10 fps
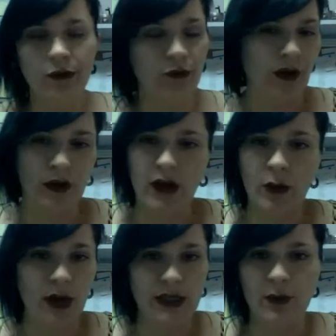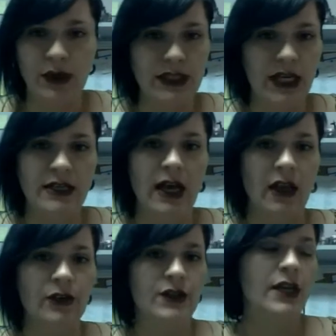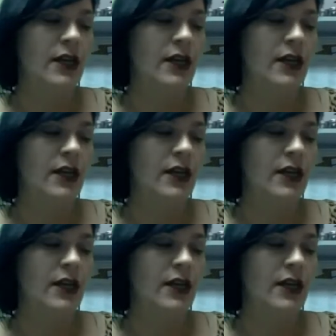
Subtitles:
very low price point, $10.